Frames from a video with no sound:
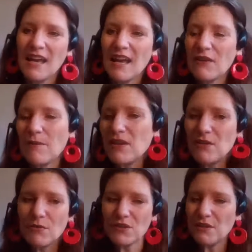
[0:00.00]
How about
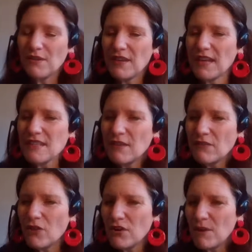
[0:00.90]
you? What do you think? And
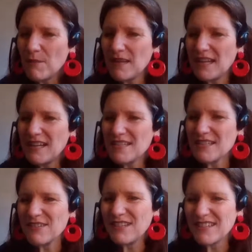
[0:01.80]
I've got a comment here. Let's
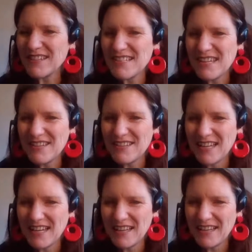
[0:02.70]
have a look and see who's
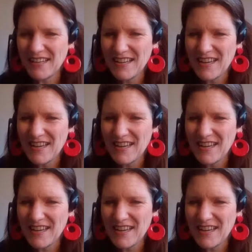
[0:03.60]
here.